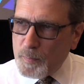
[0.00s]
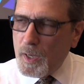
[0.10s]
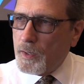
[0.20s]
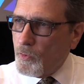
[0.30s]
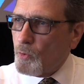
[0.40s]

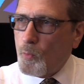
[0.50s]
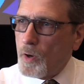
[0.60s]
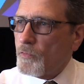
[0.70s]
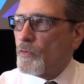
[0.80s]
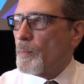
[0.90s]
Another
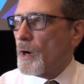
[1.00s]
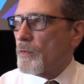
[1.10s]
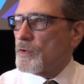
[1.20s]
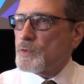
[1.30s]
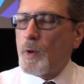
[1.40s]
wonderful part
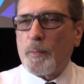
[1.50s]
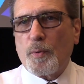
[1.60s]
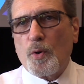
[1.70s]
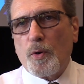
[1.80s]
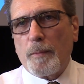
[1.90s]
of the SMART
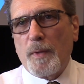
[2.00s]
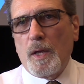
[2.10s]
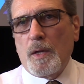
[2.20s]
program.